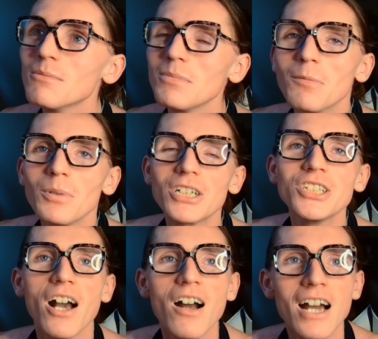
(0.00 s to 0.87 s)
people are
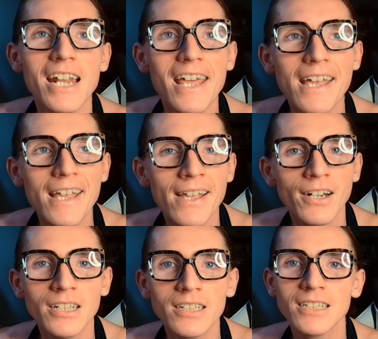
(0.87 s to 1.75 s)

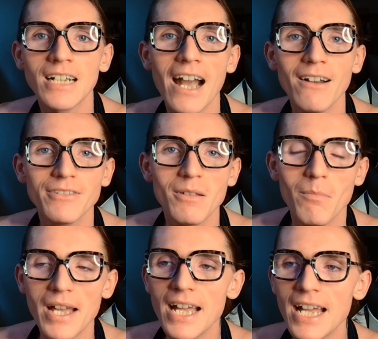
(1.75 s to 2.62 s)
yawning or half in the
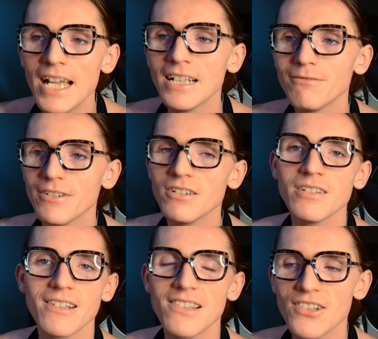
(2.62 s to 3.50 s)
bed or
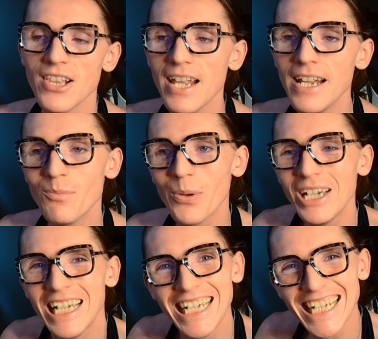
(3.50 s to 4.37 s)
falling asleep,
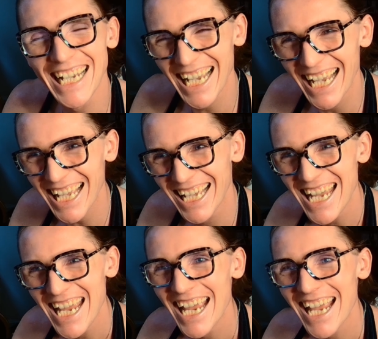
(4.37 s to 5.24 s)

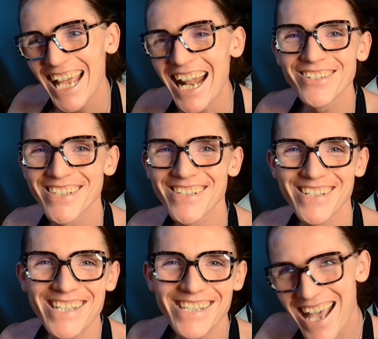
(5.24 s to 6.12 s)
and I'm still
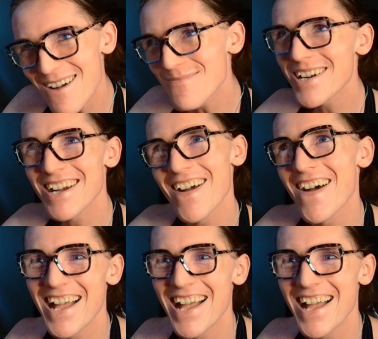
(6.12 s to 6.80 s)
yabbering